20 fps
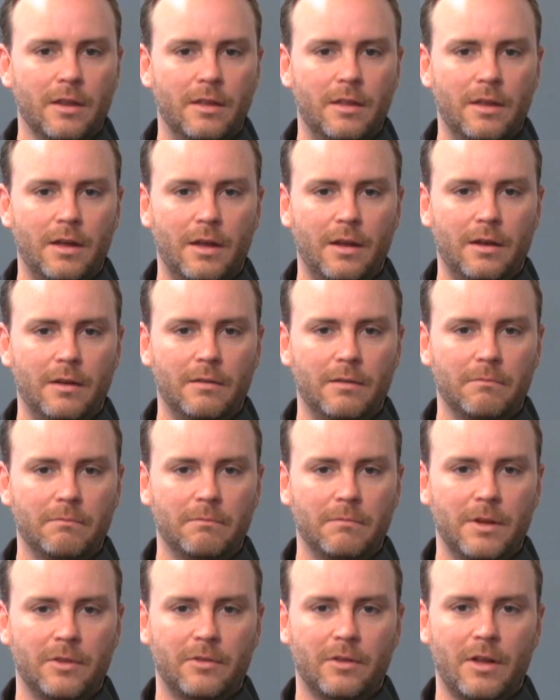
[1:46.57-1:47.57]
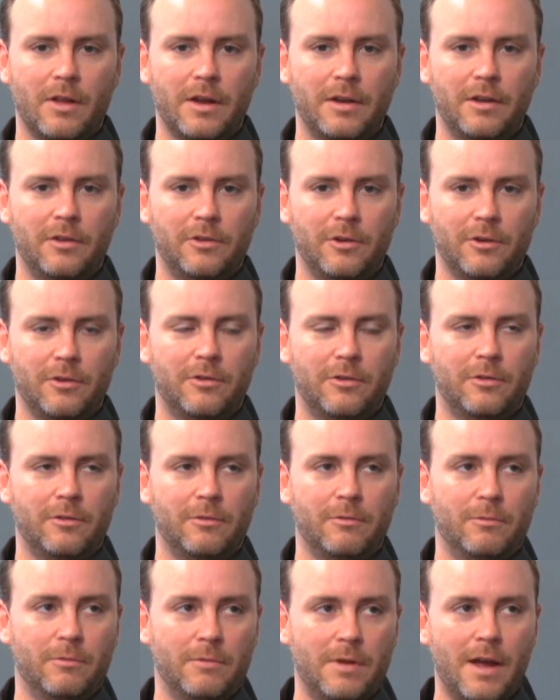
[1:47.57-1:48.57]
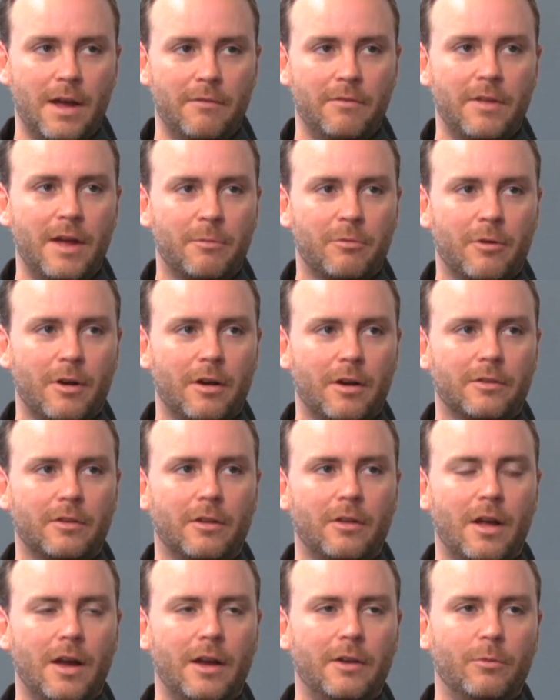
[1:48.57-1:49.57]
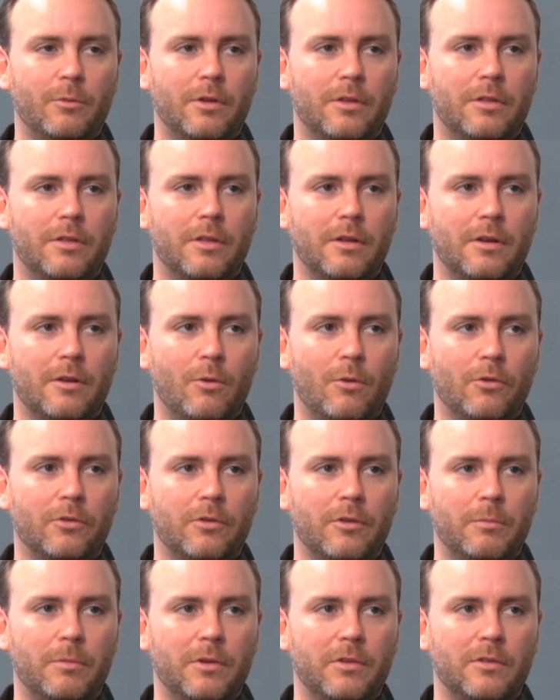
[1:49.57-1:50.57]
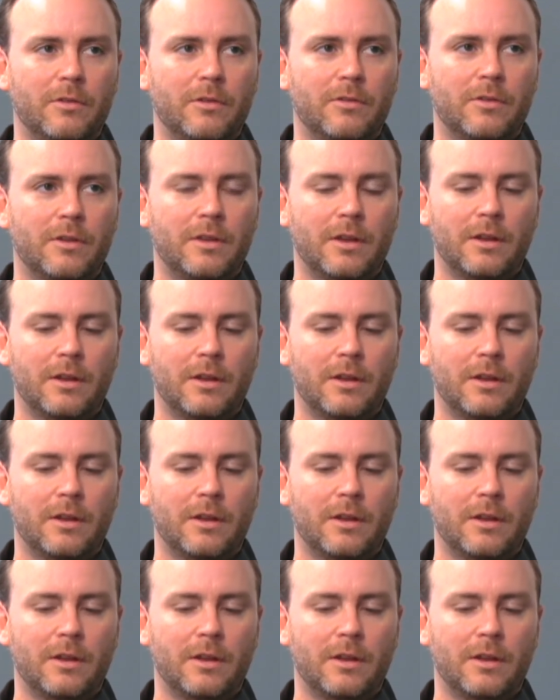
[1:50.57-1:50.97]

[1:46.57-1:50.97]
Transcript: then it's a lot easier to have that product aligned with the goals of the business.